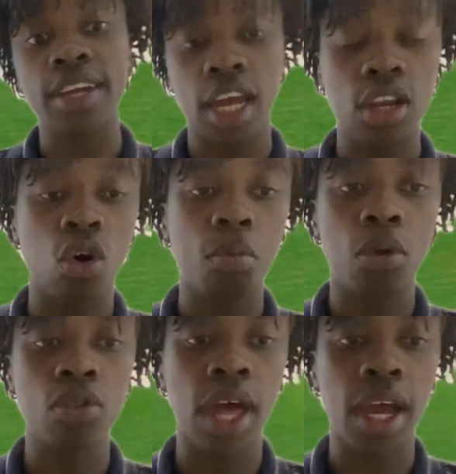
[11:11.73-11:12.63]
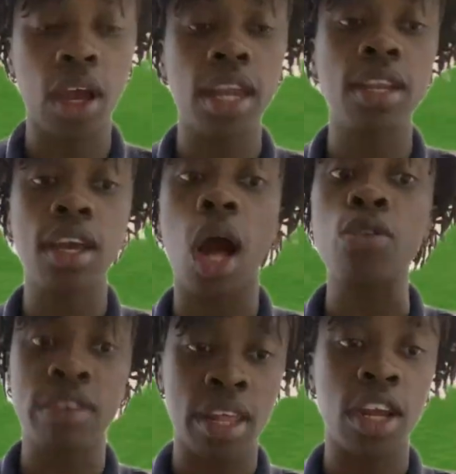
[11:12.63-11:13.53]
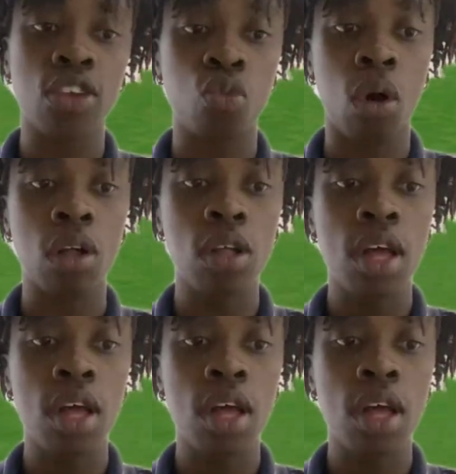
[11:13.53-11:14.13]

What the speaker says: can combo that, can counter that as well.